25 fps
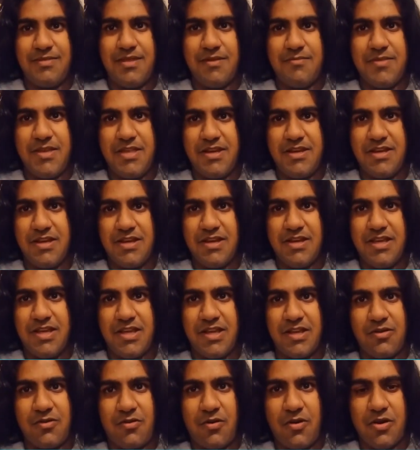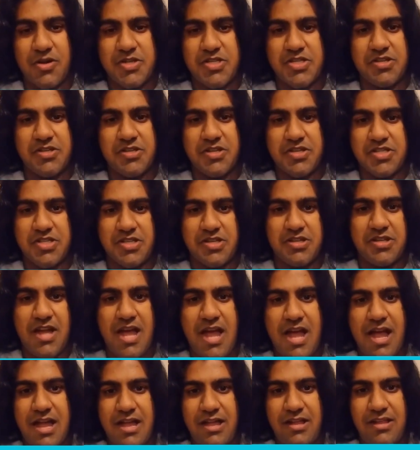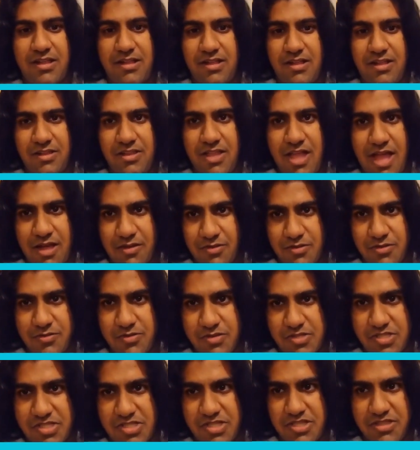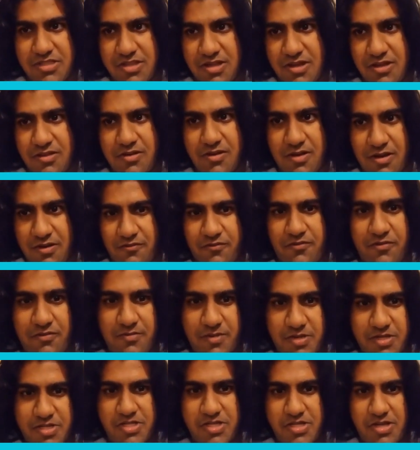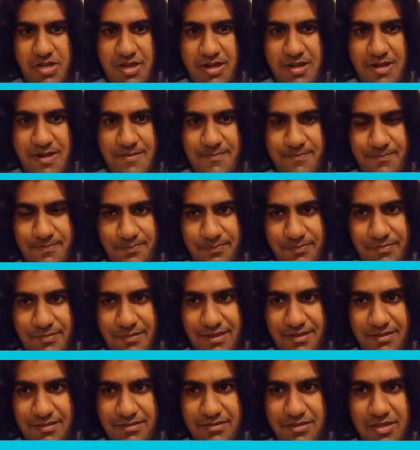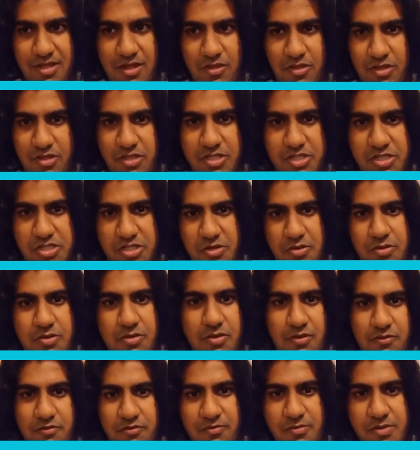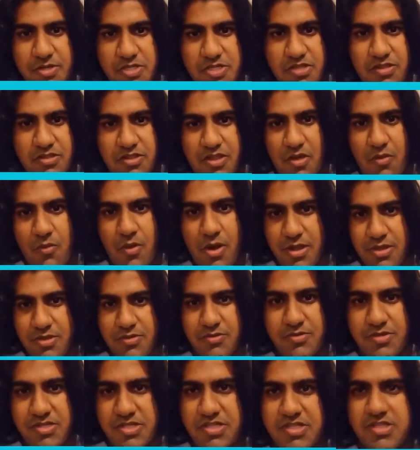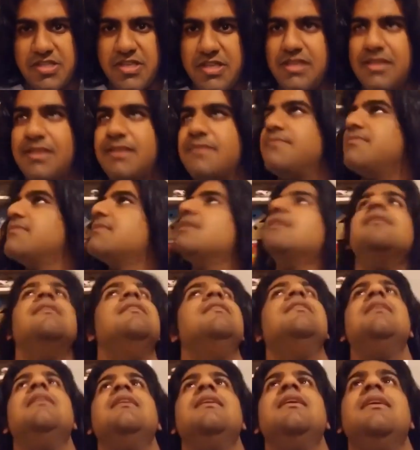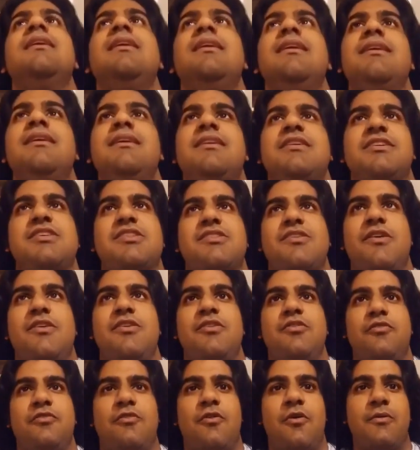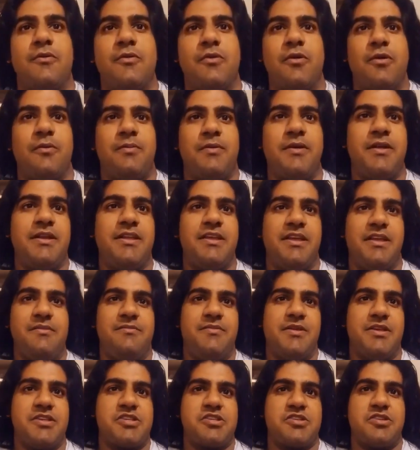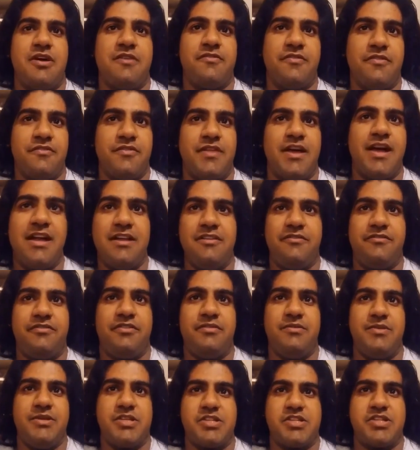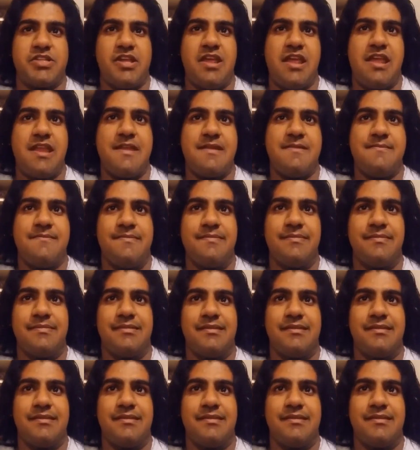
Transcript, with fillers: The media ignores and does not allow you to see the other information. They only show you information that they want you to see. So you form your opinion based off of that information.